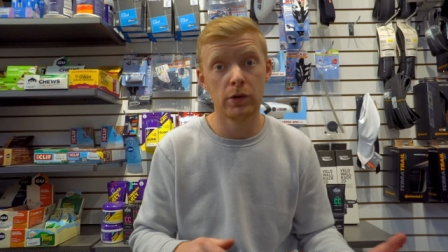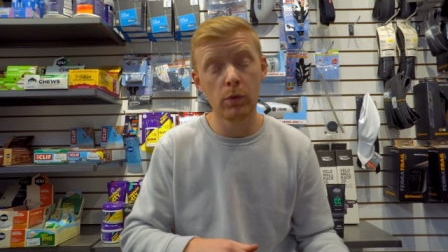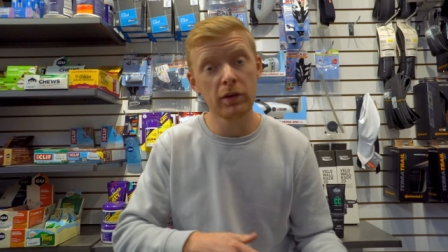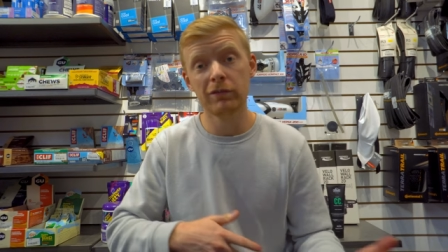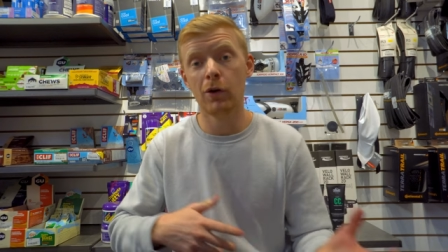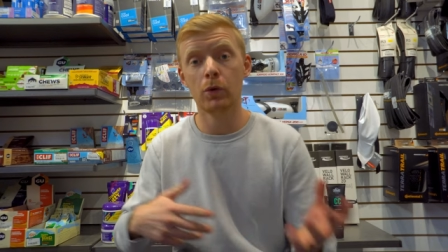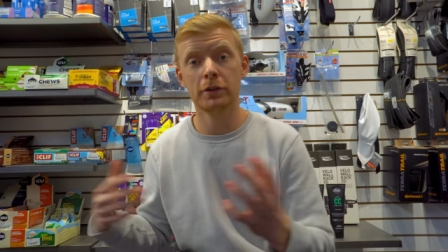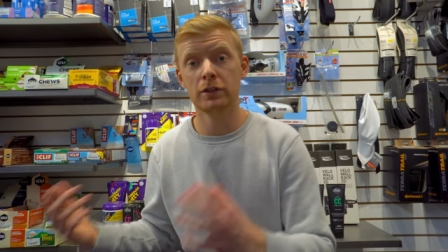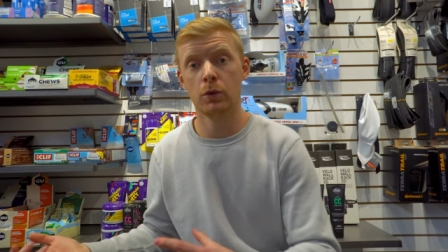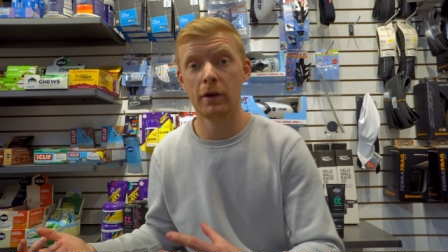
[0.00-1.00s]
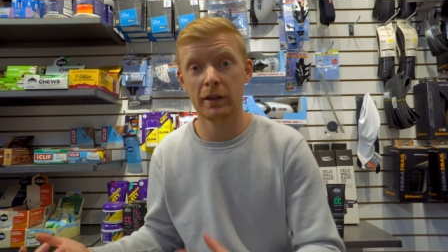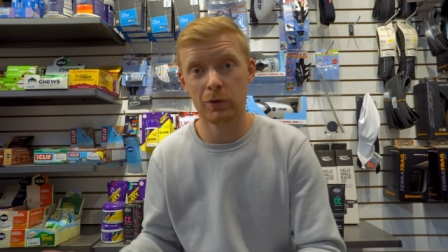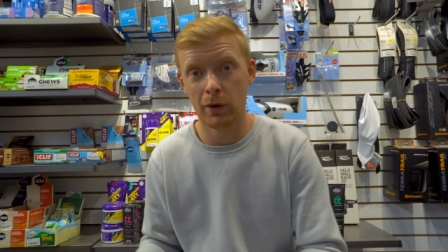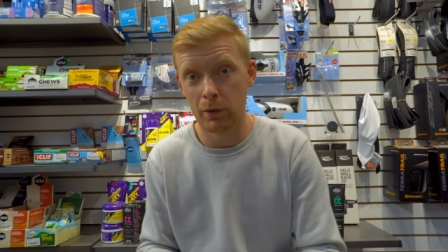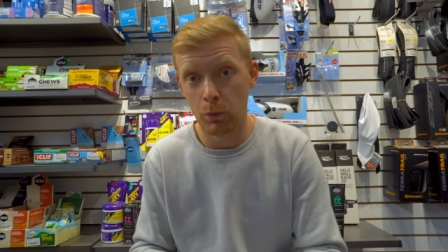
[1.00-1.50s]
Going forward to
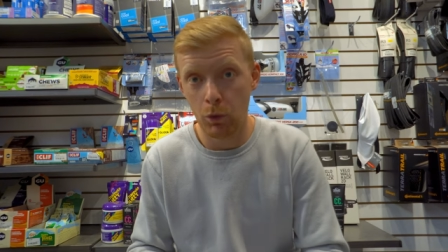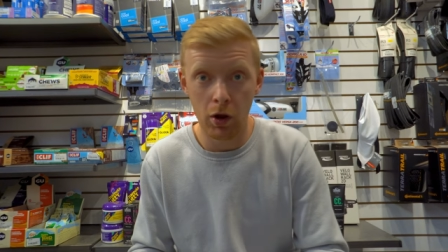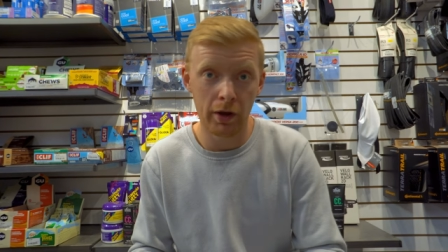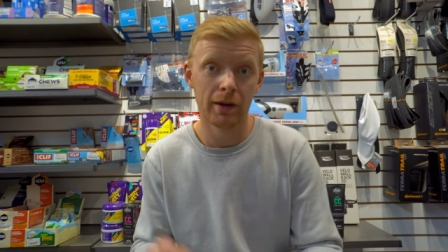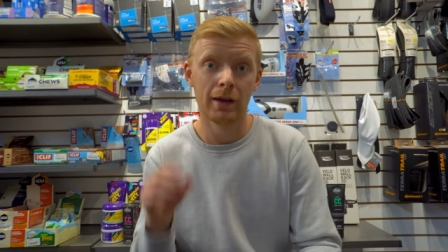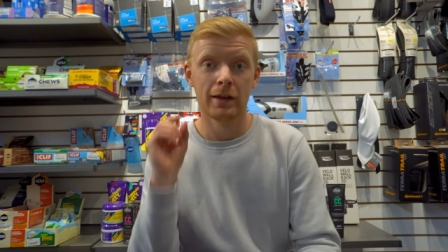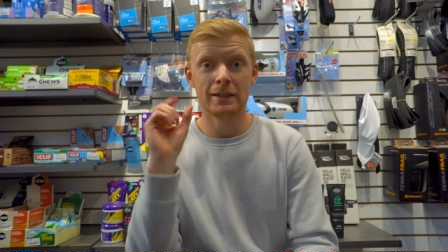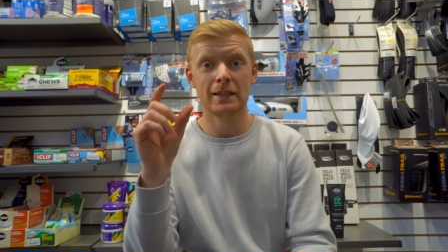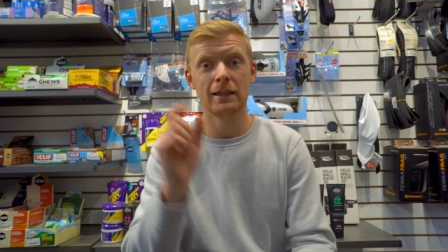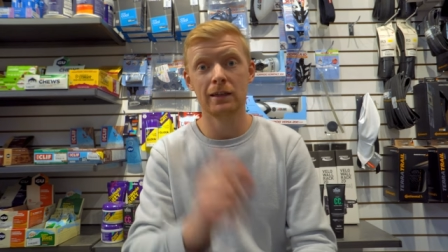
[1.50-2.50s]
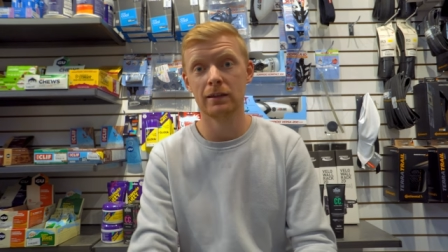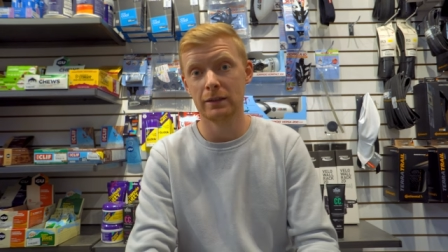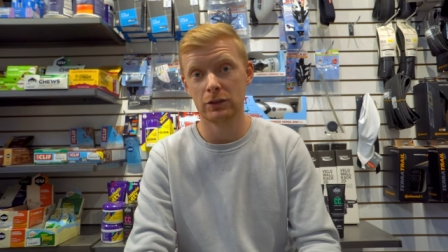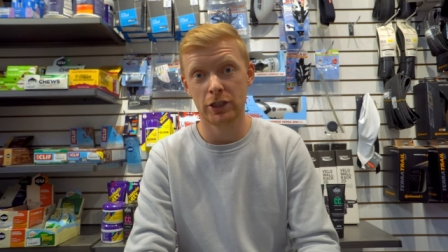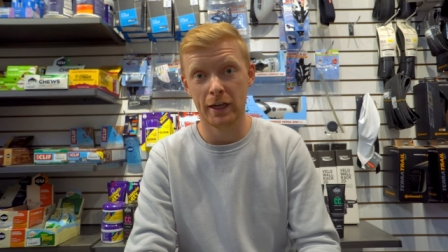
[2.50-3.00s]
2021, teeny
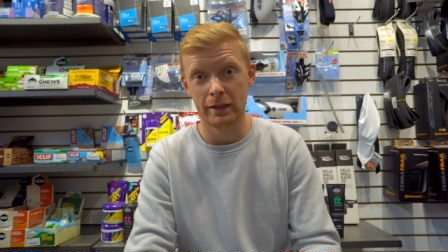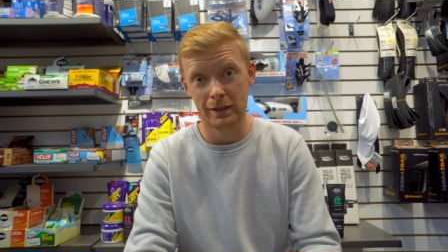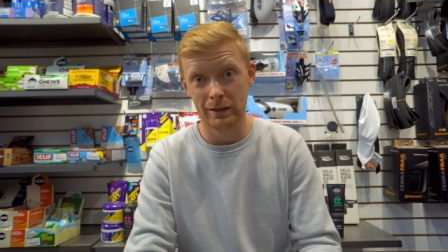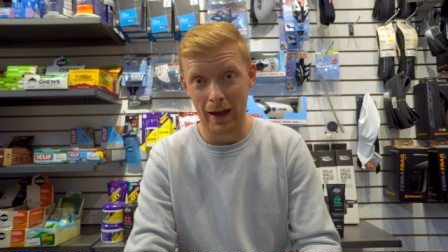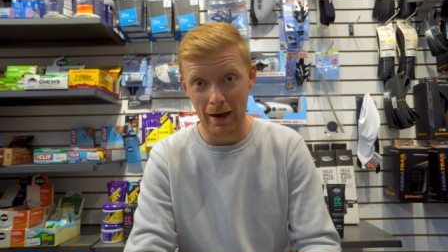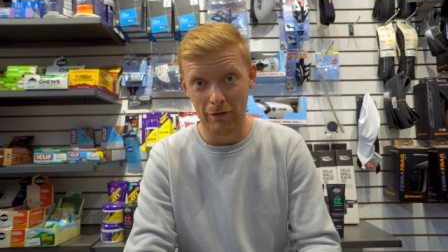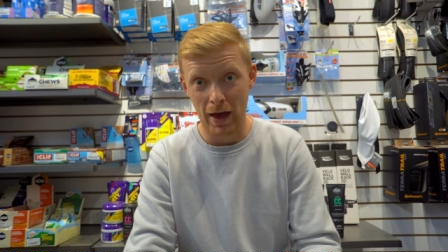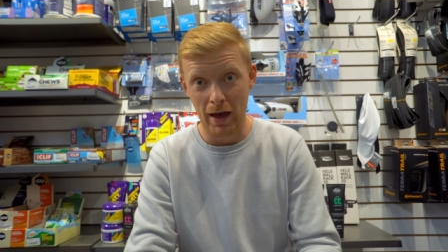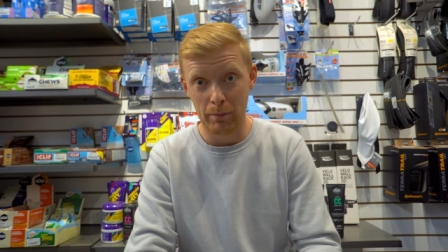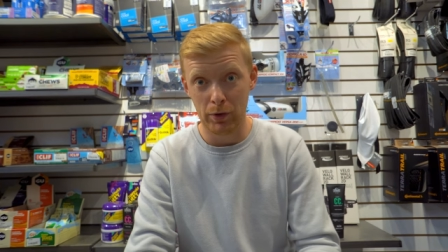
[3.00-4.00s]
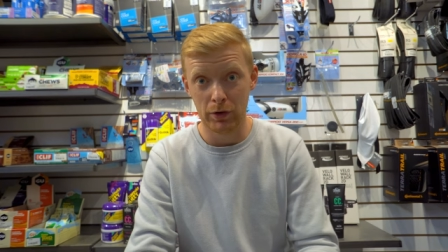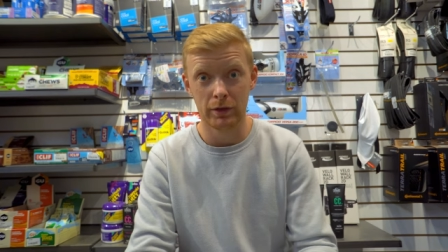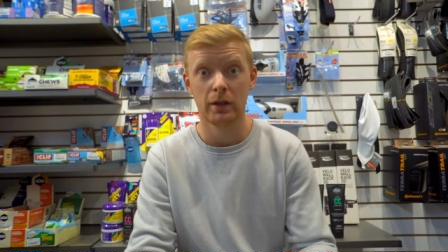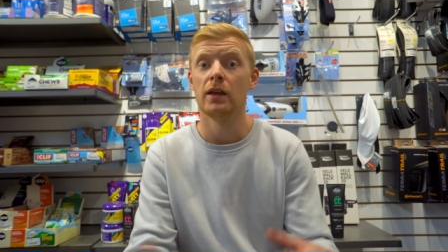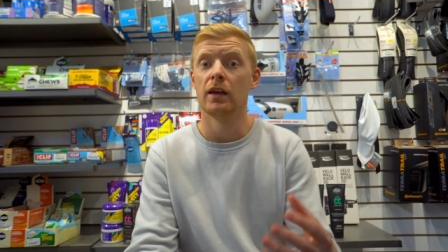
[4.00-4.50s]
little changes have happened.
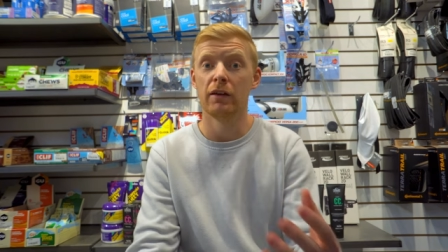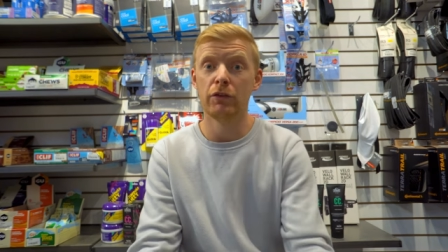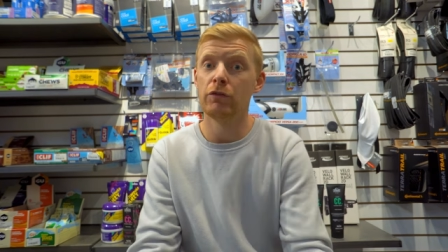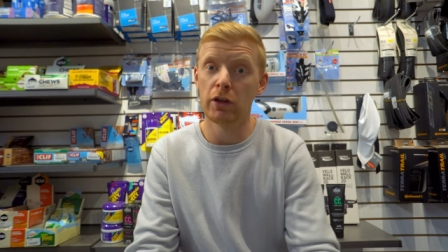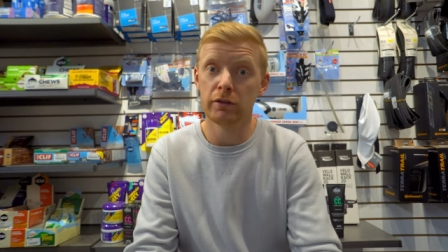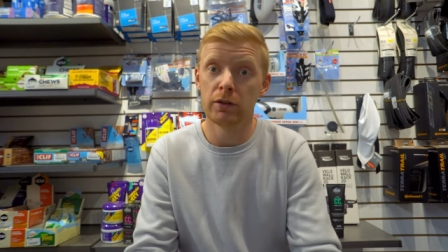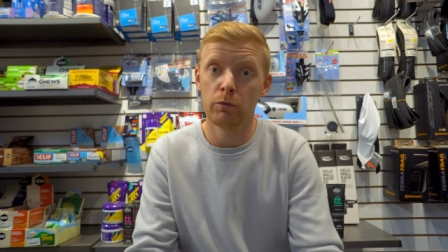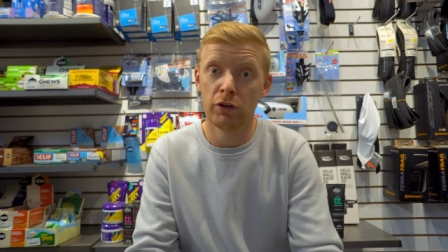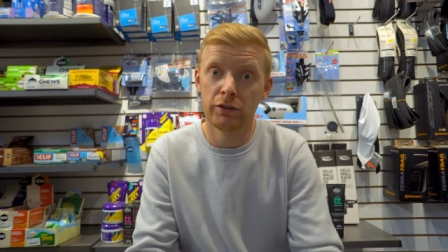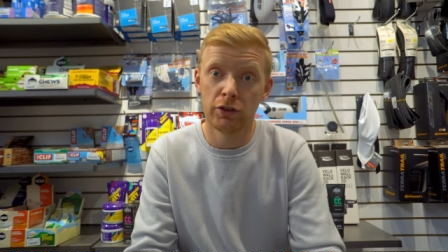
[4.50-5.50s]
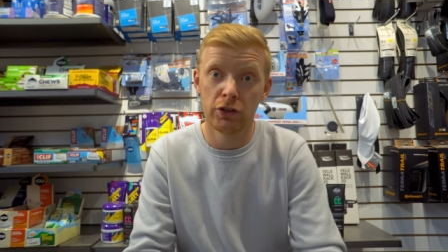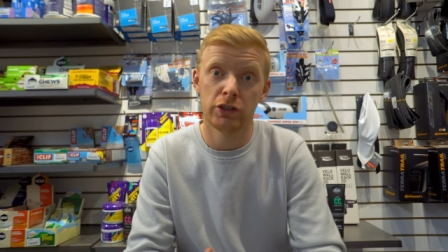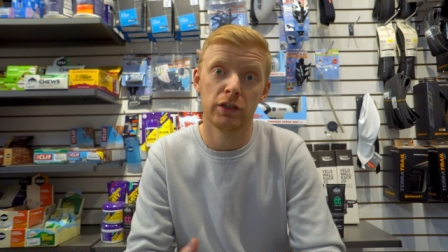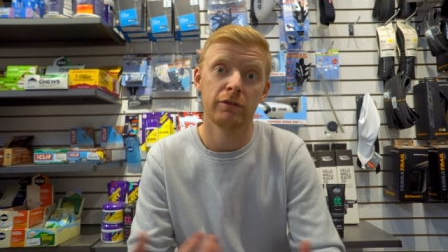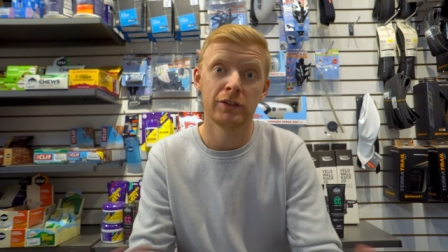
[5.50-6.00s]
If you've done some
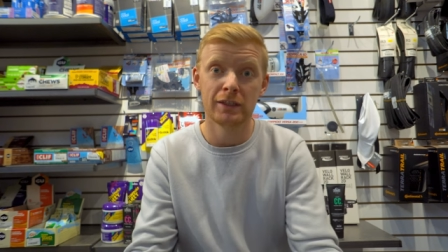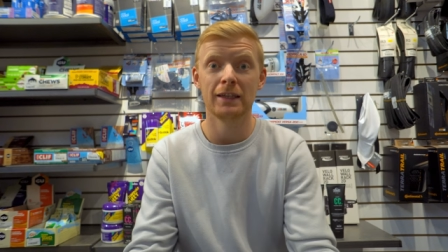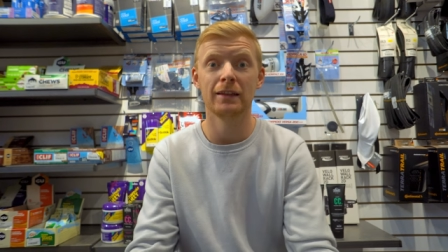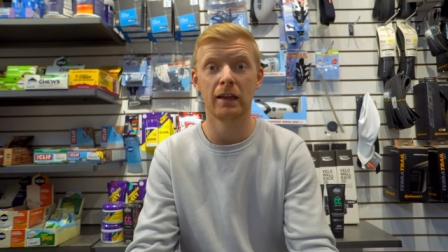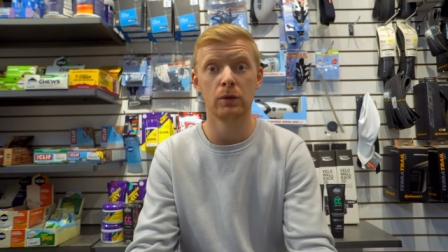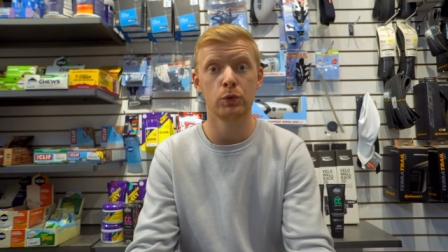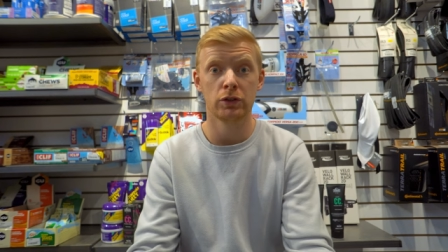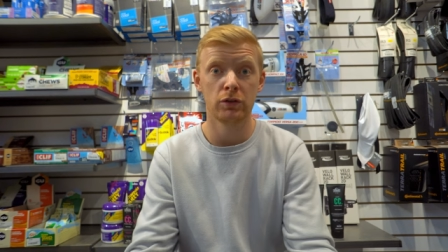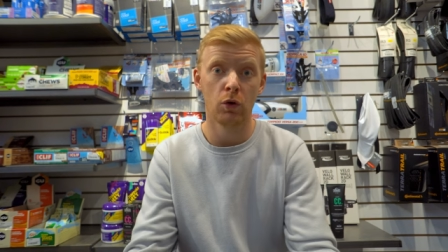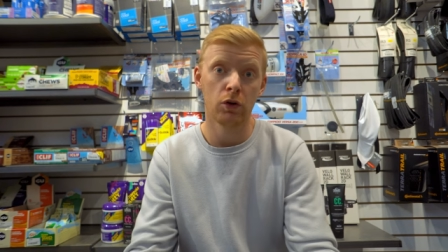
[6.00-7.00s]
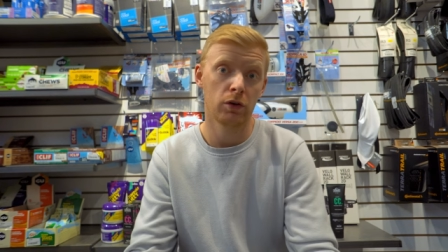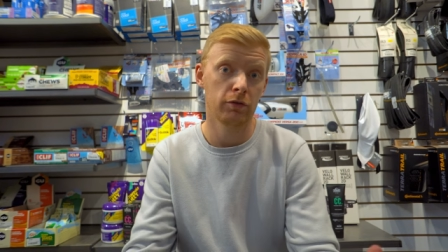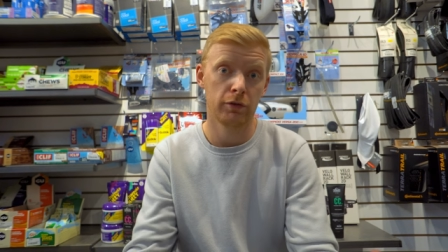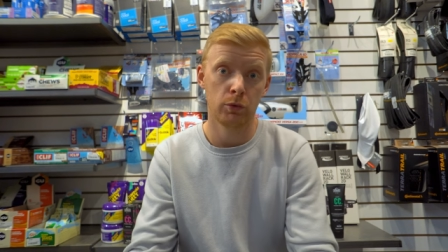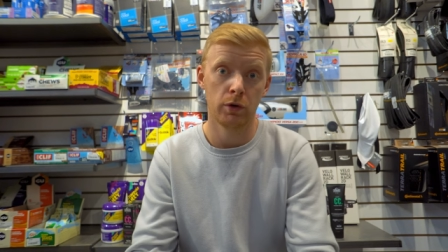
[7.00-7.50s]
research, you'll have seen that there was a Norco
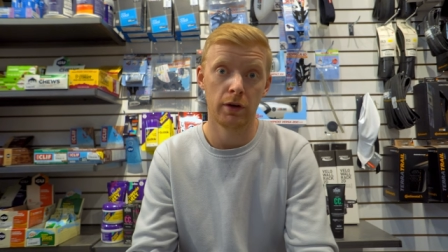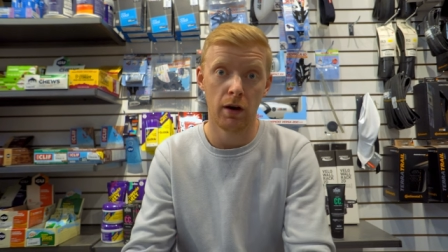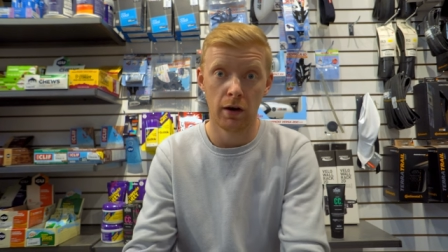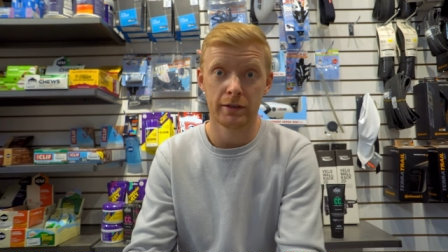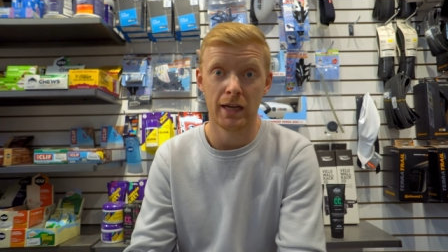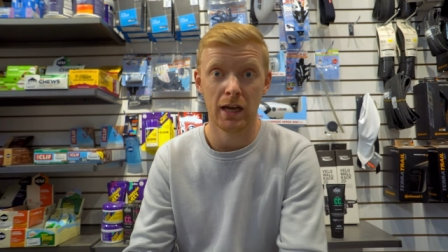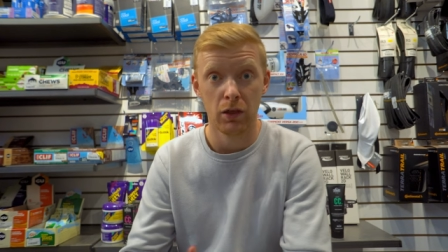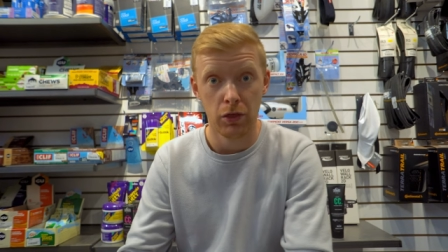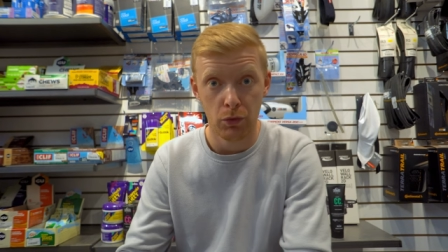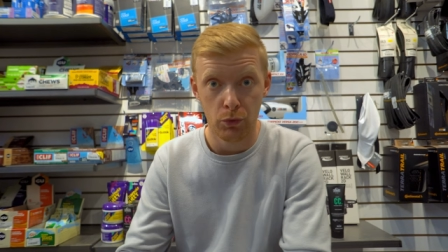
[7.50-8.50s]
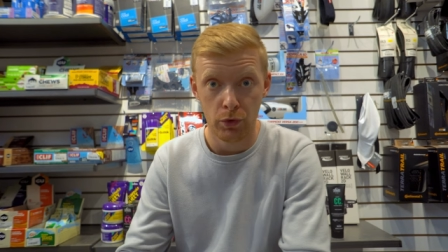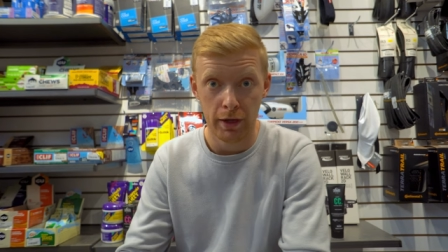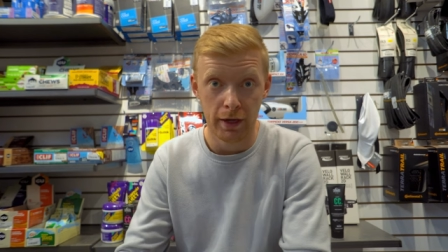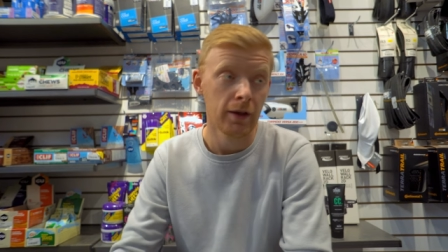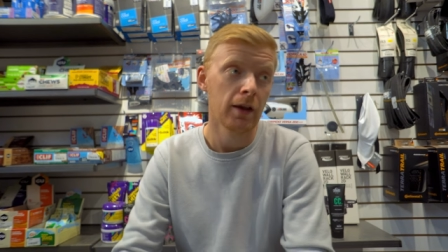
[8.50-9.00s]
Fluid Hardtail 3.